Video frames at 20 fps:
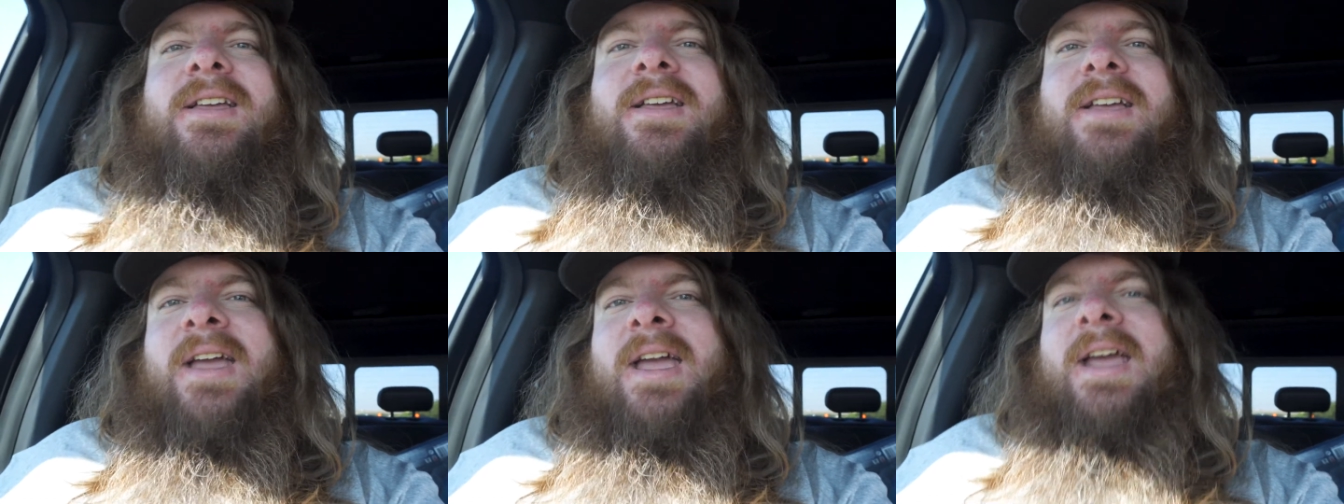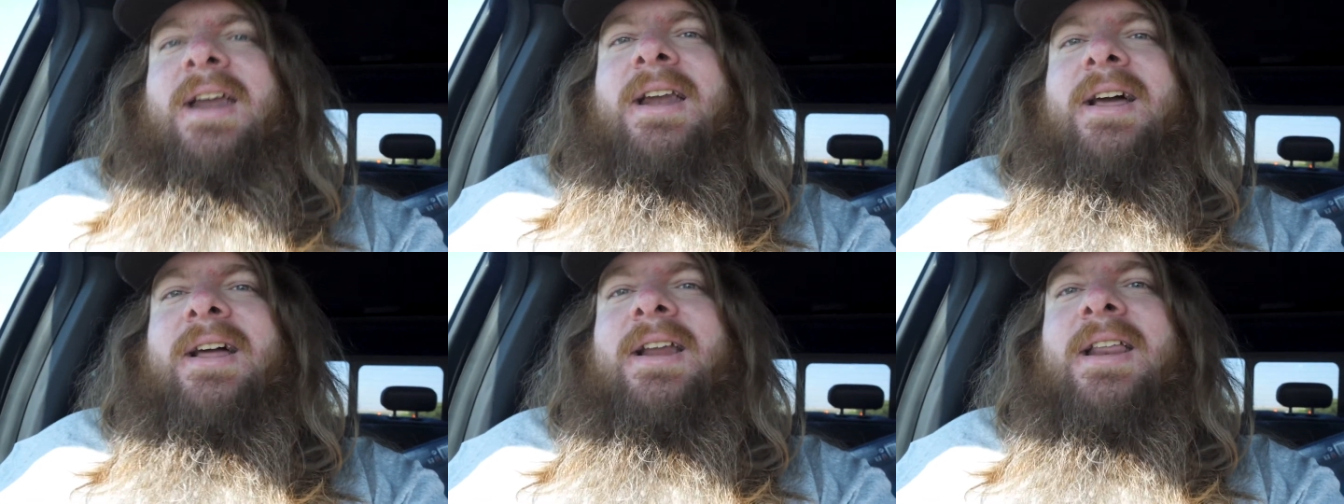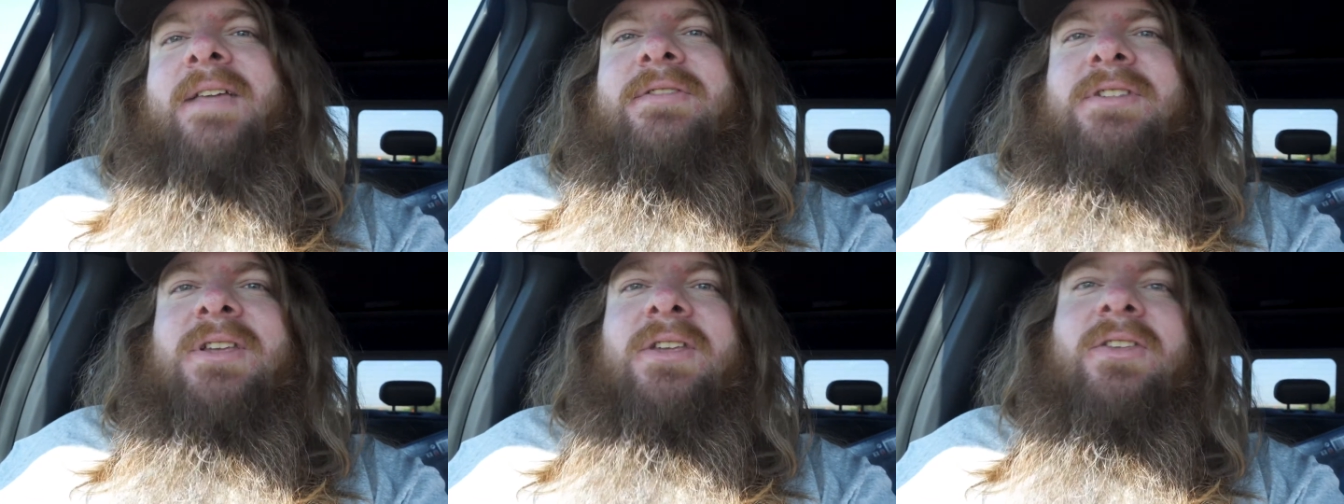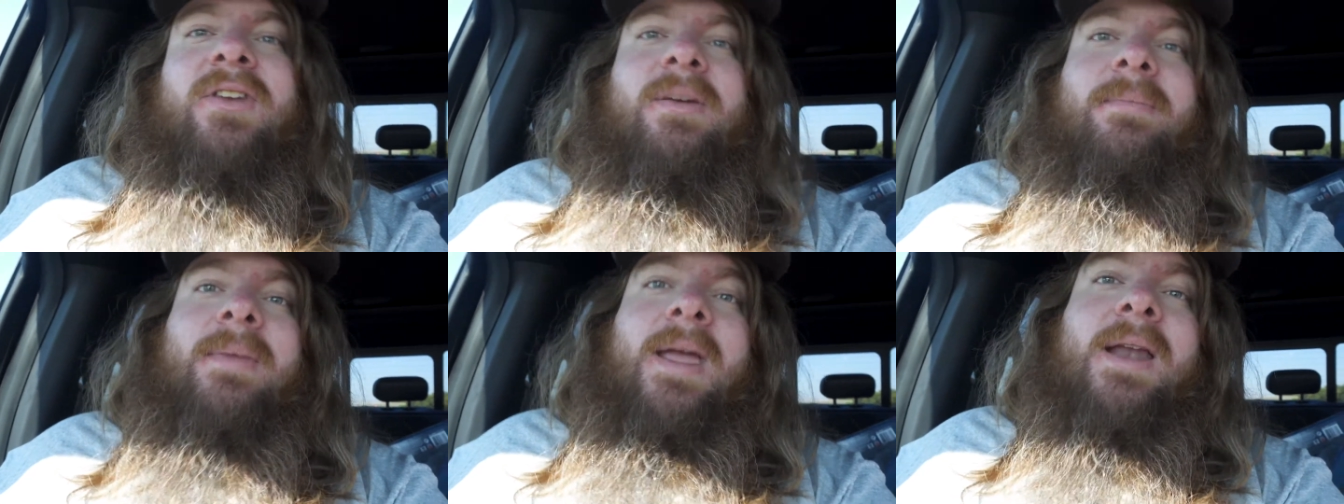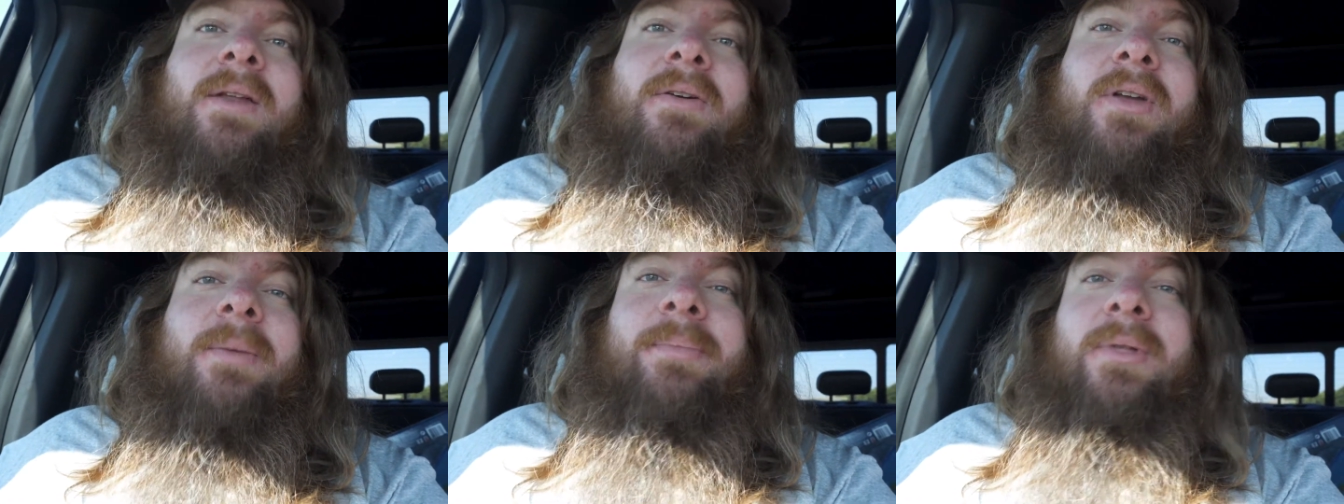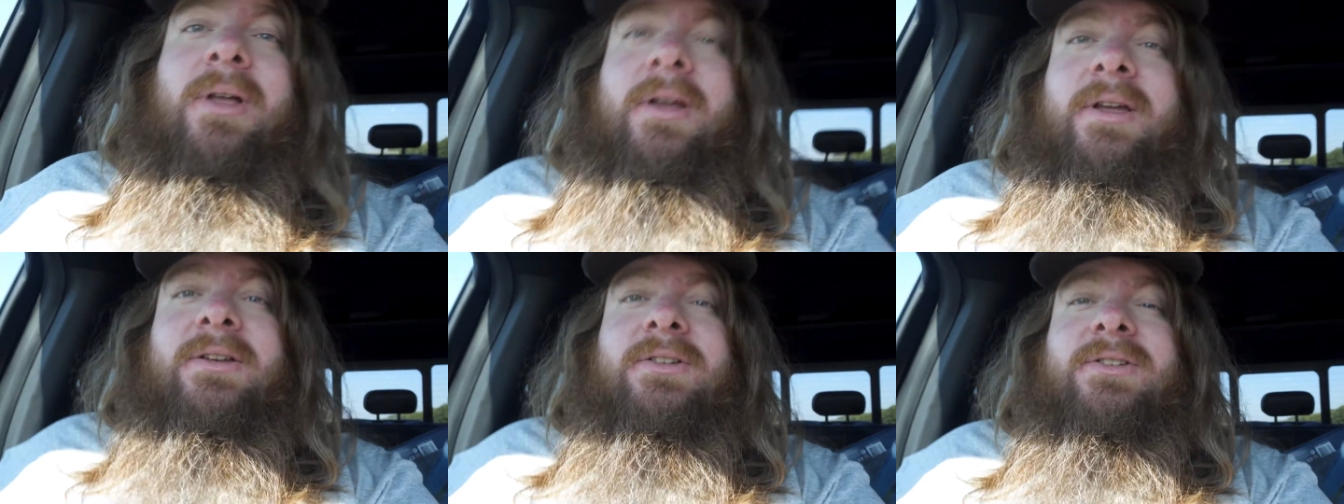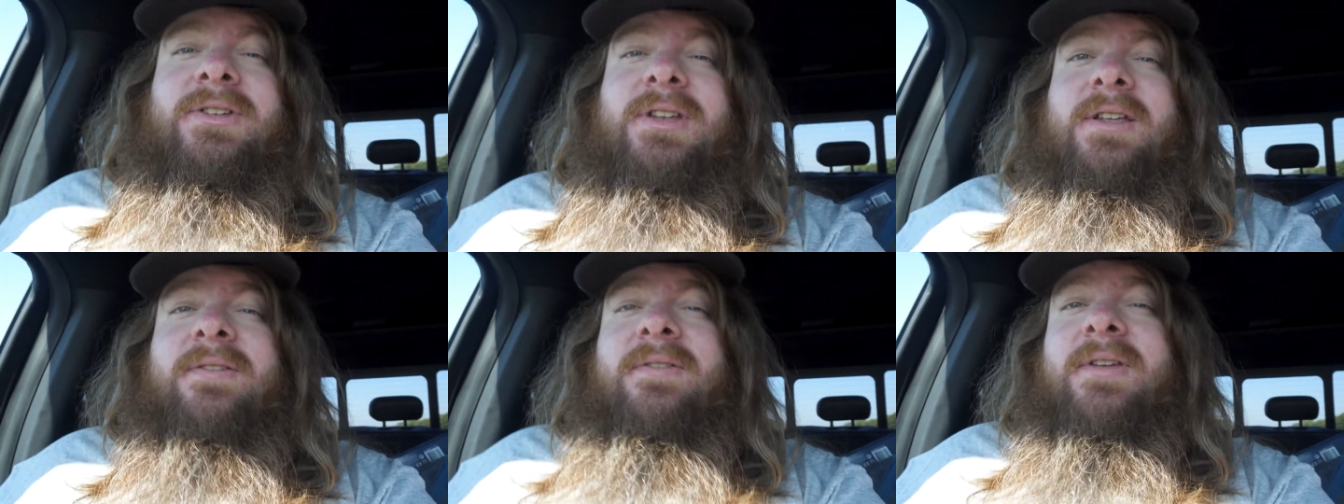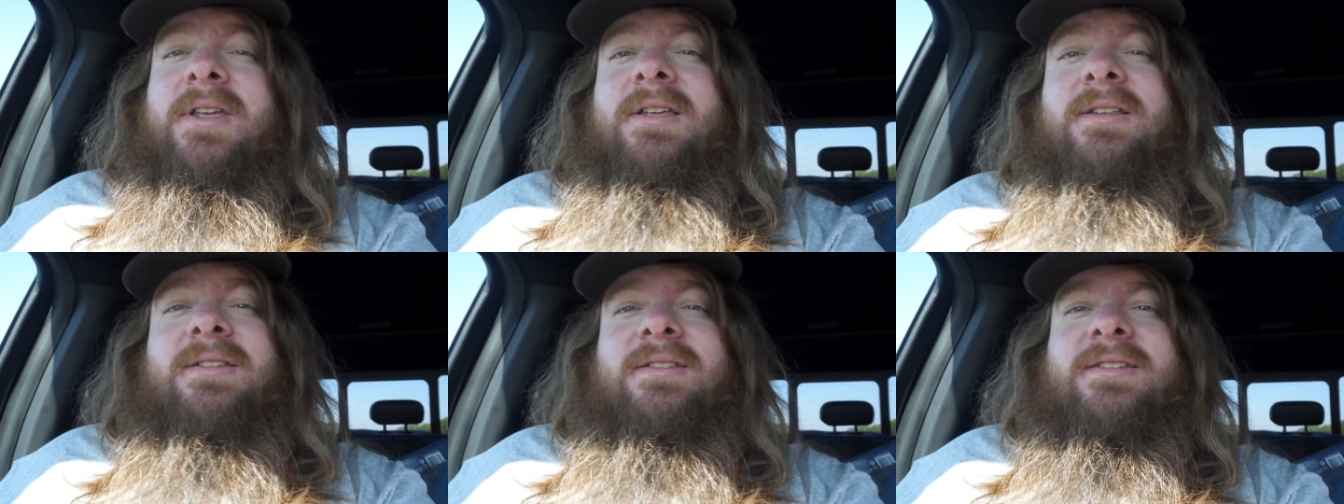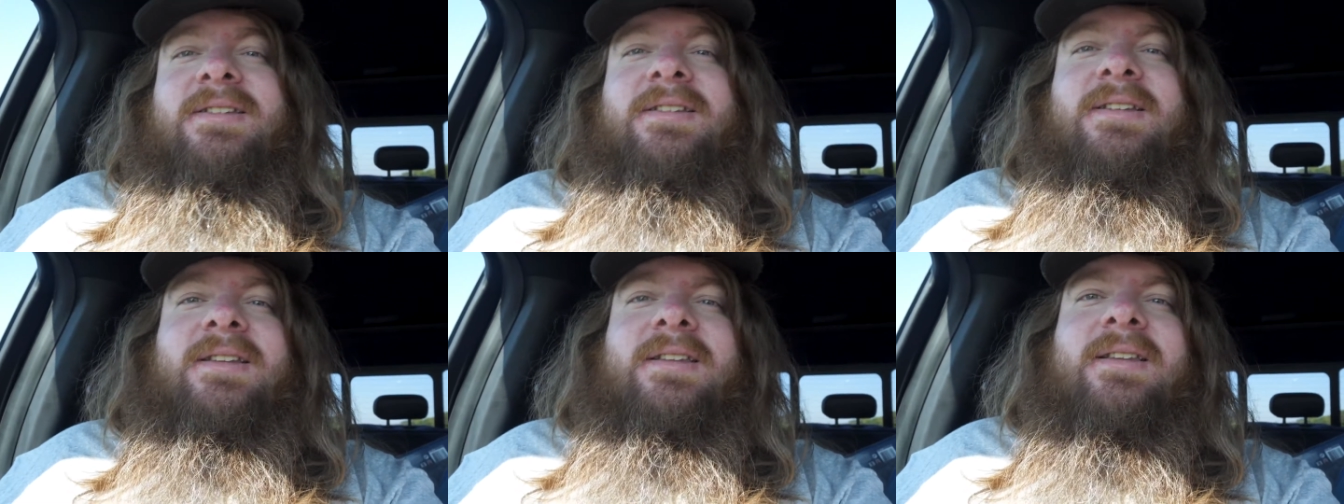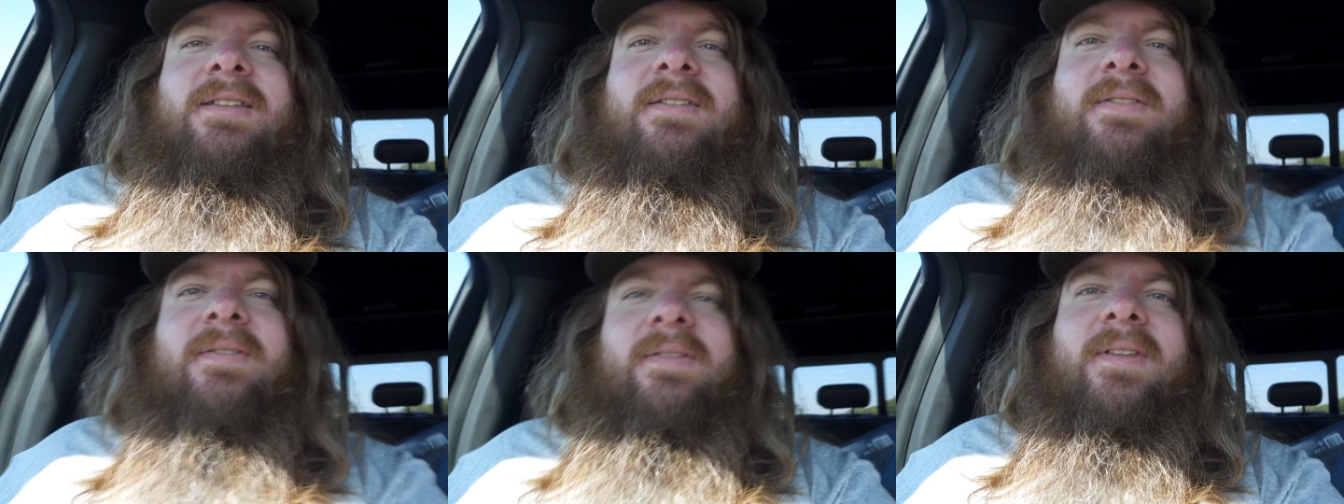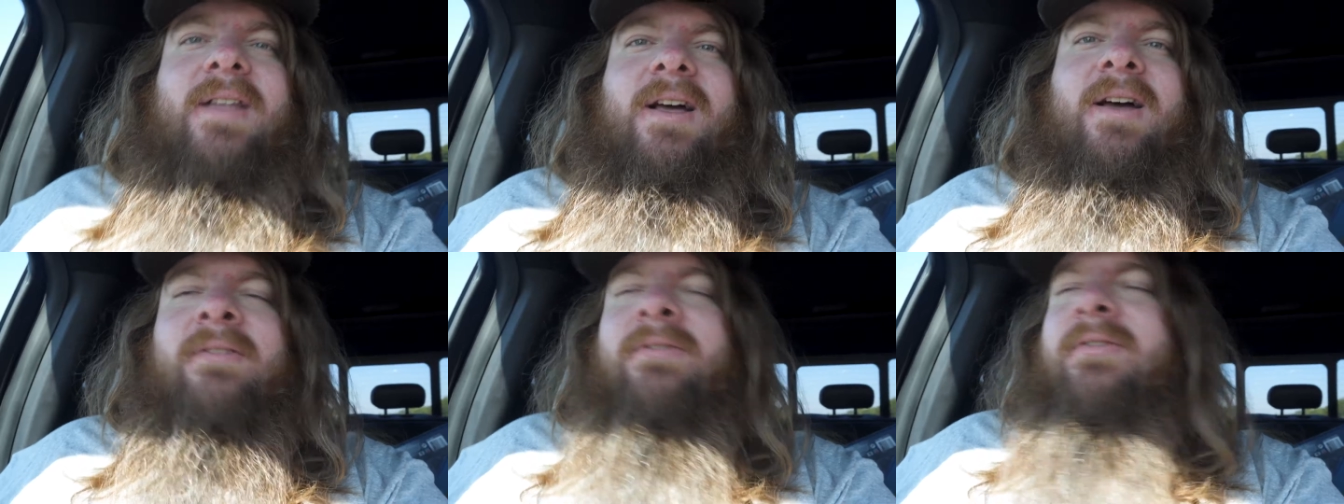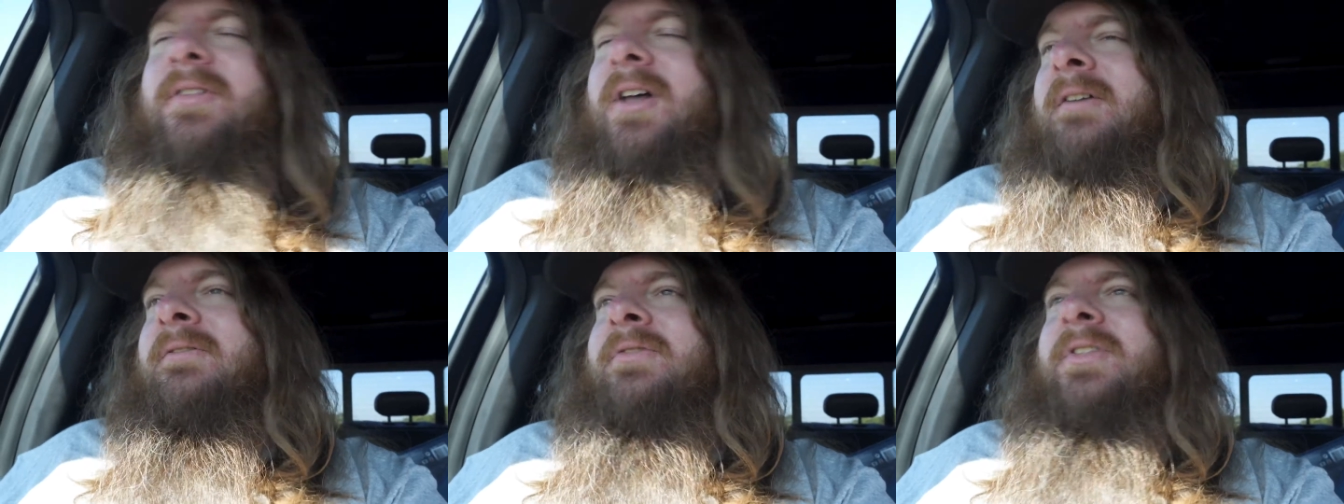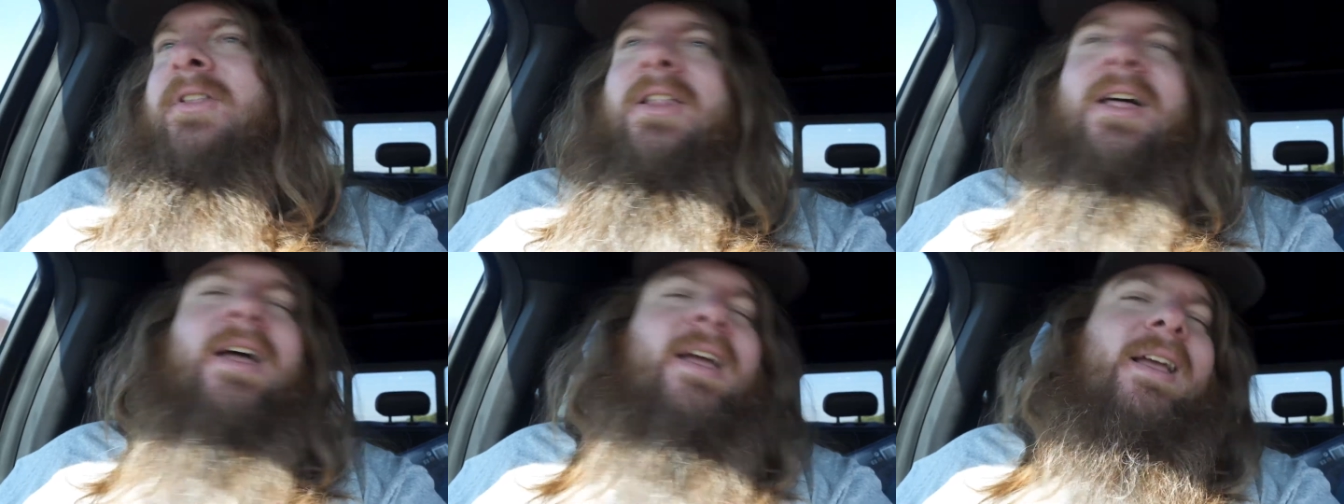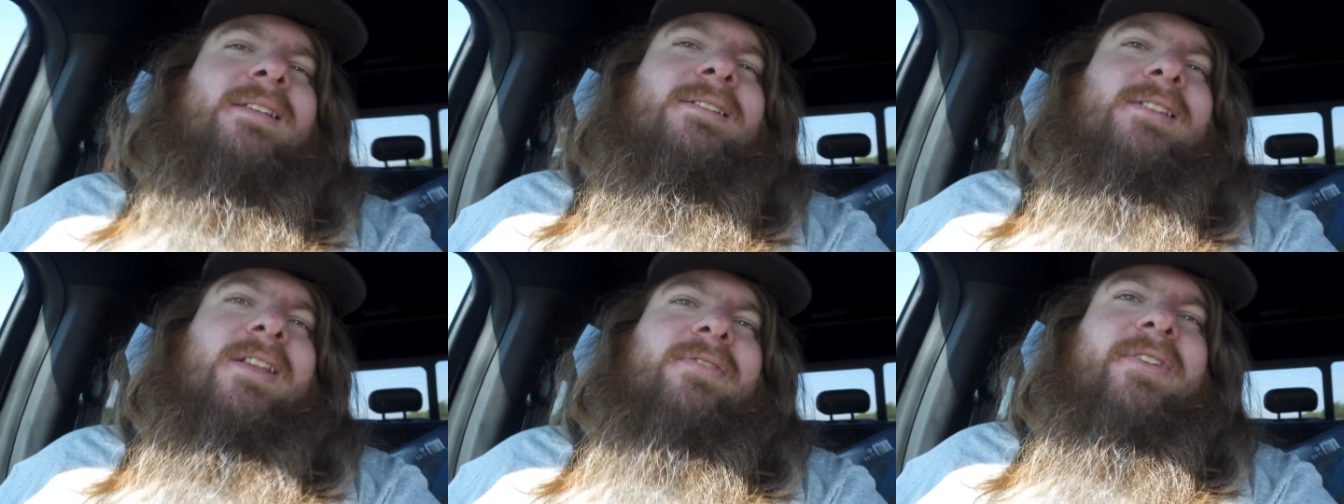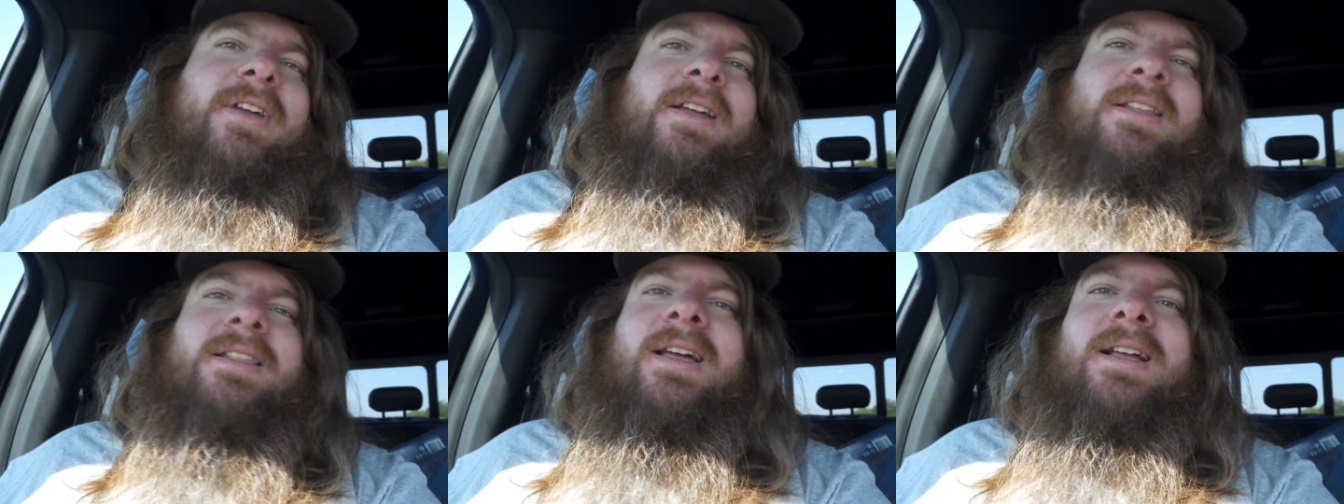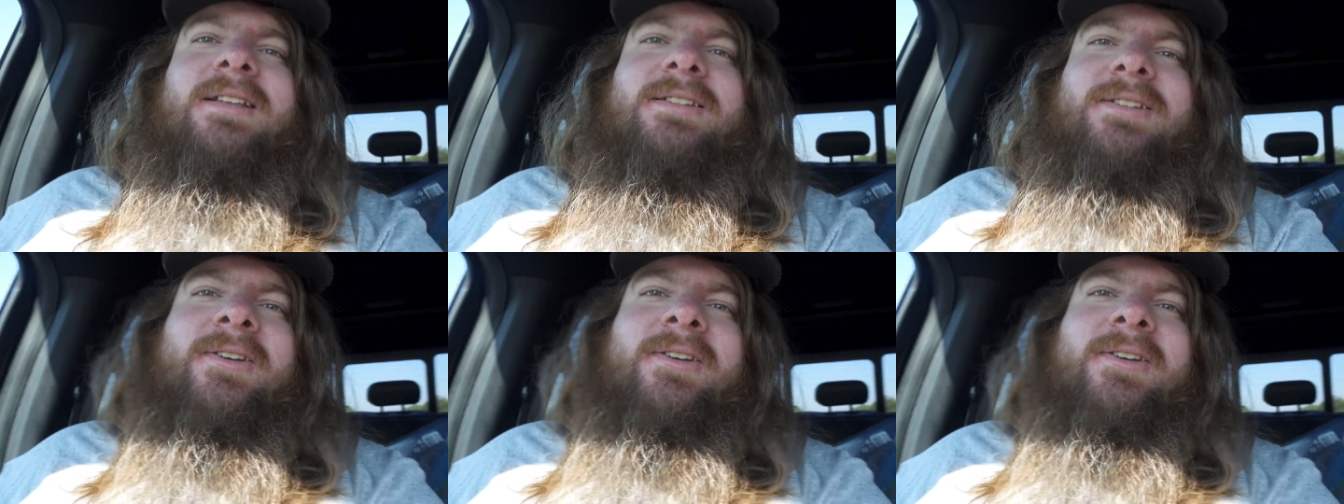And it even says in the manual you plug in TVs and of the like, stuff like that.